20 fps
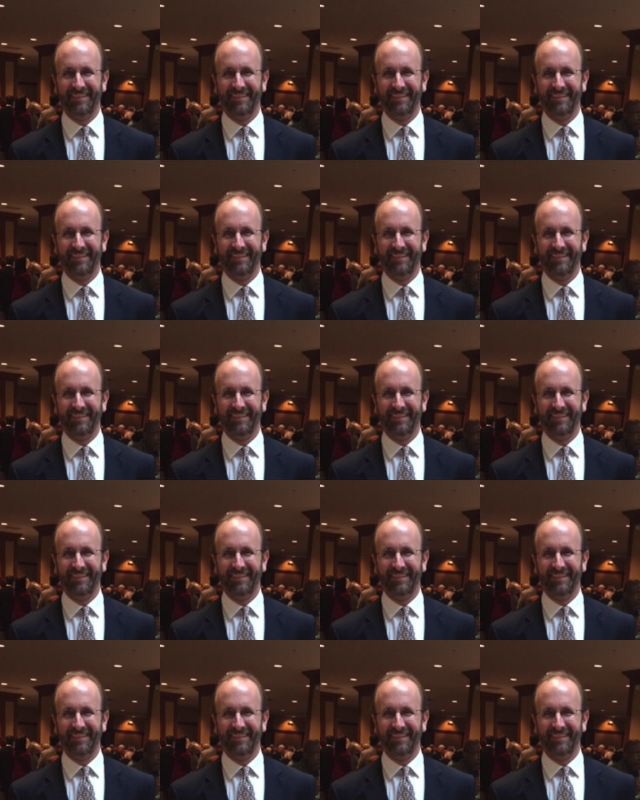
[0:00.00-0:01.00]

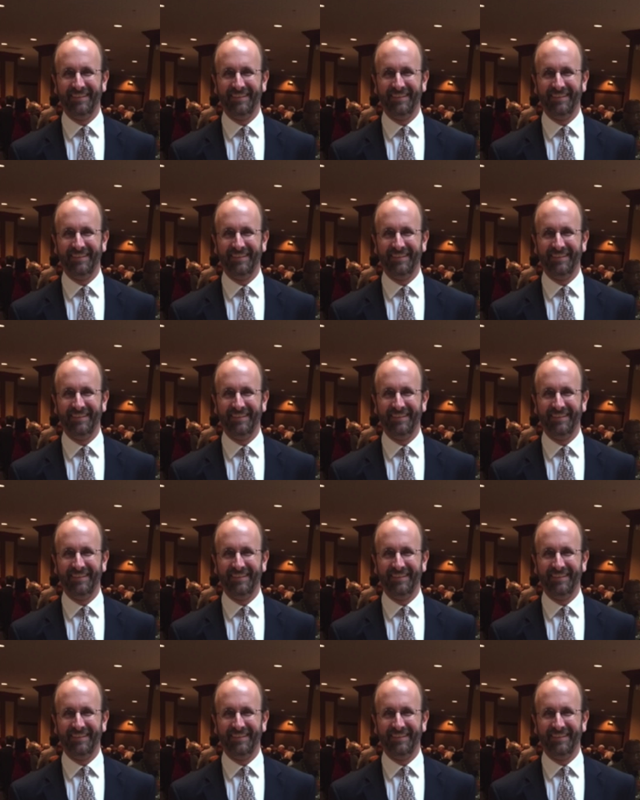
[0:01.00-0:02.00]

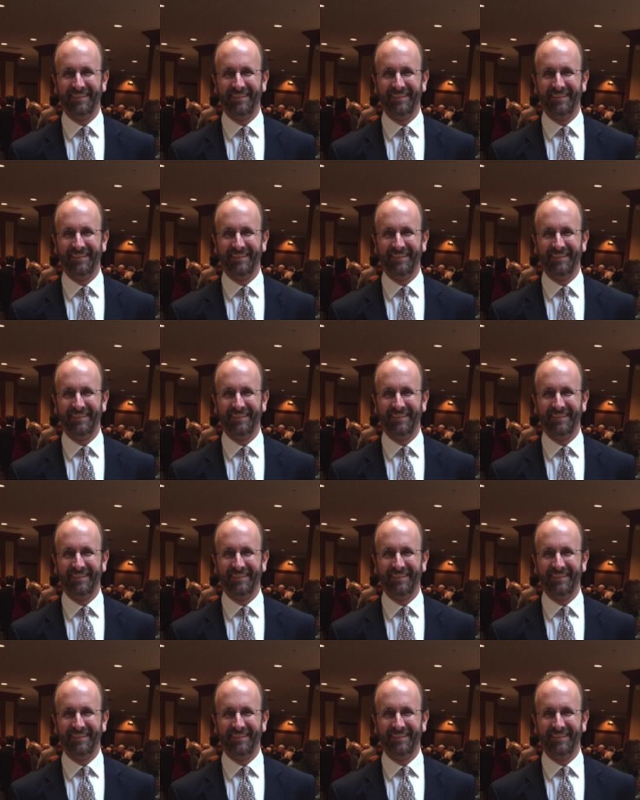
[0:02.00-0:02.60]
(no one is talking)